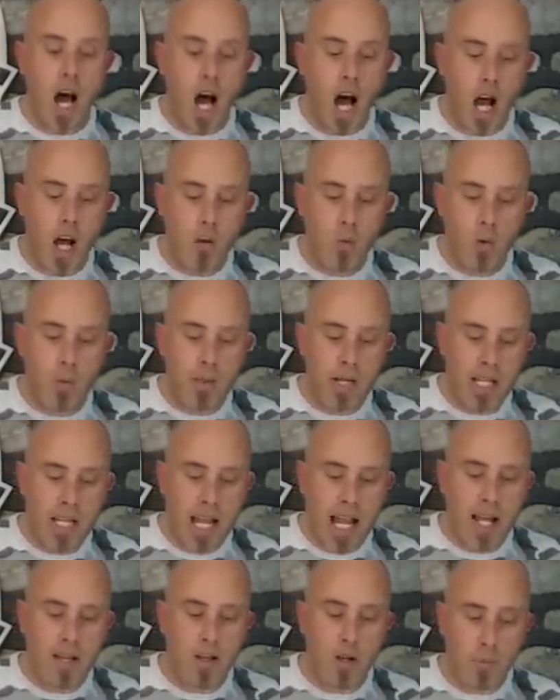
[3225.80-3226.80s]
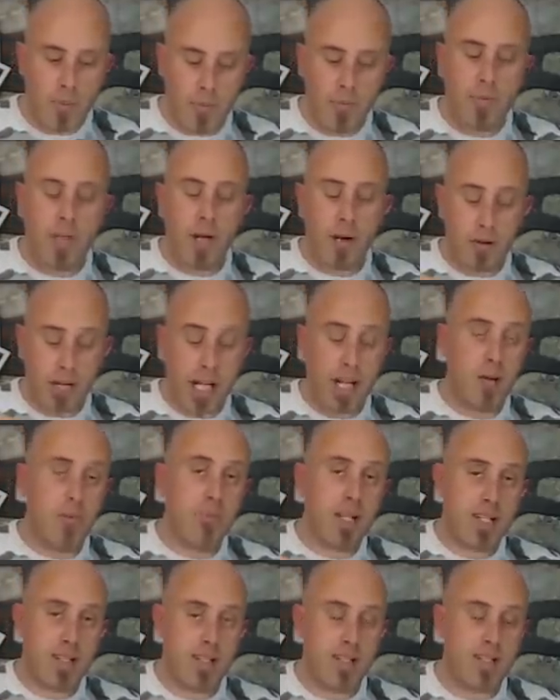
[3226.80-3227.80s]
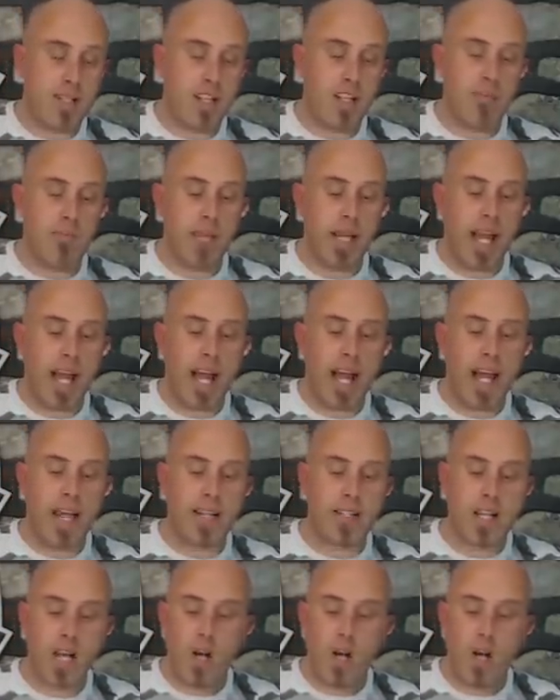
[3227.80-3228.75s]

I will be getting the, I'll get the missus to give me a hand.